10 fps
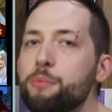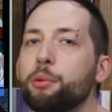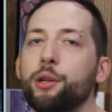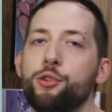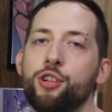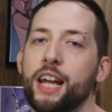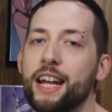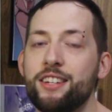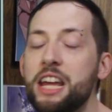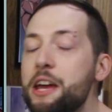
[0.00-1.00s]
Jim
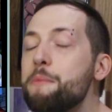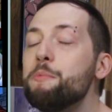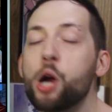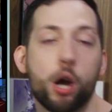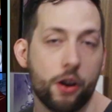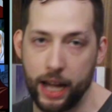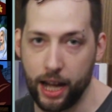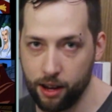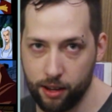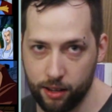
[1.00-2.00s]
Belushi, and Tim Curry.